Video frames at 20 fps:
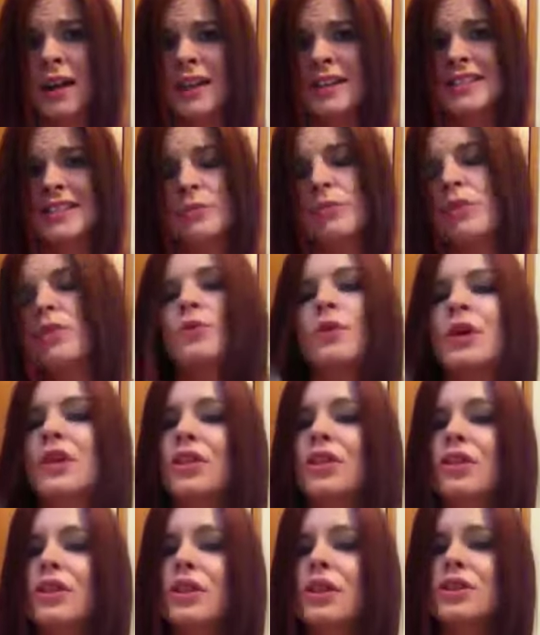Someone
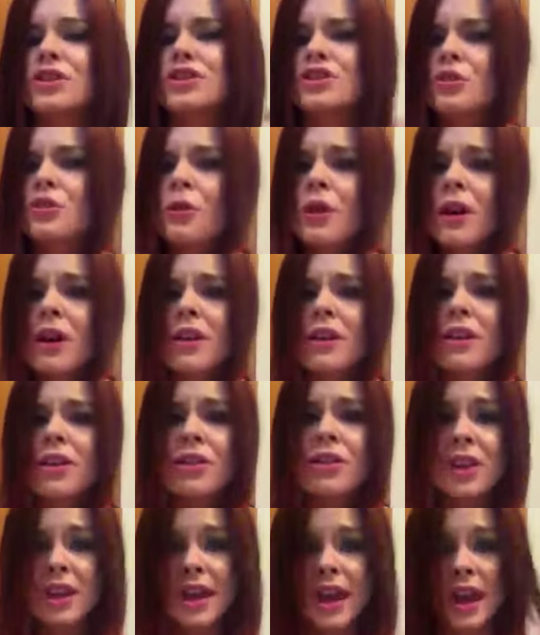with short
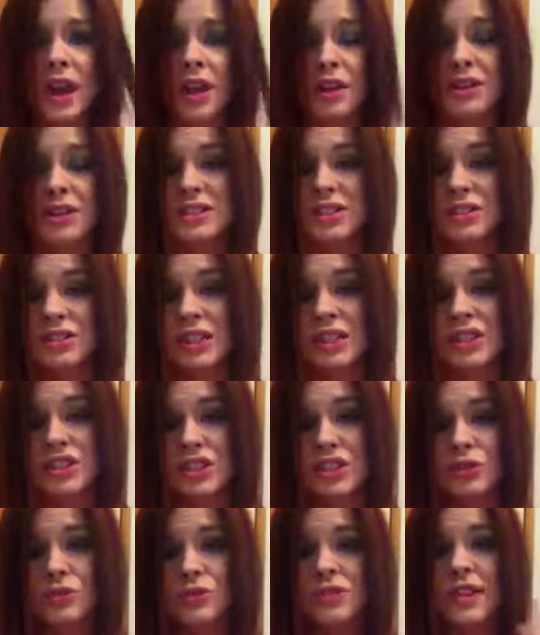thick hair still needs
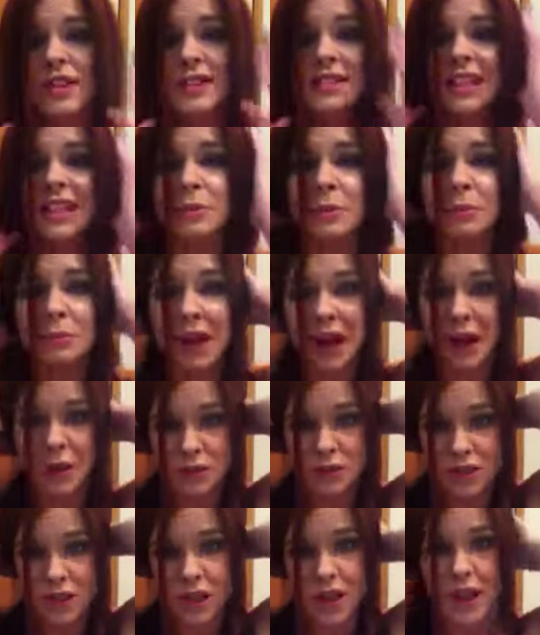to use that same
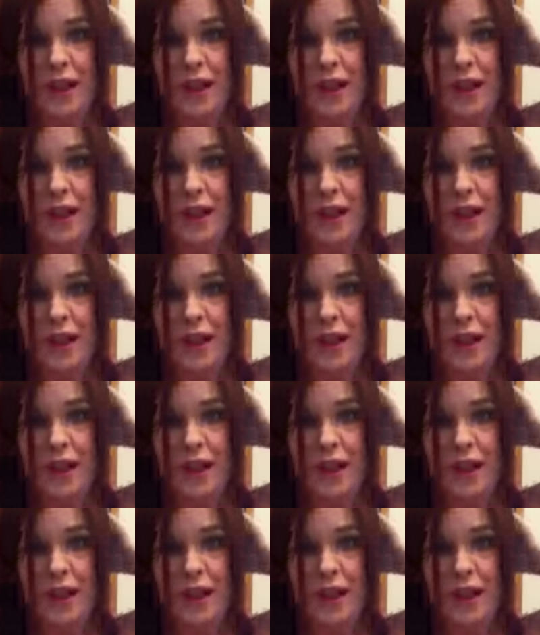amount,